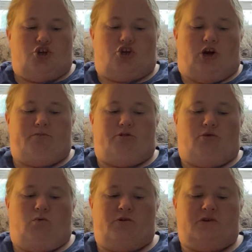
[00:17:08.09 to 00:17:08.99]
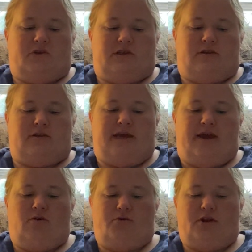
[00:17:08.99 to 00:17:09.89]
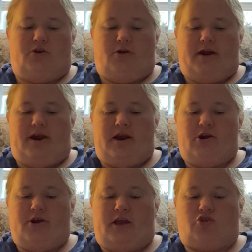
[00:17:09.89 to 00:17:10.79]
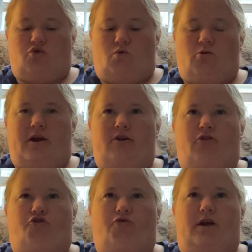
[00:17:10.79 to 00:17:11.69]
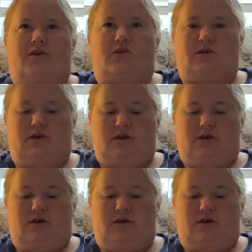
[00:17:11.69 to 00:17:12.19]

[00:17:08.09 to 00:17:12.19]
Sharp thorns tangled in her hair and tore at her dress.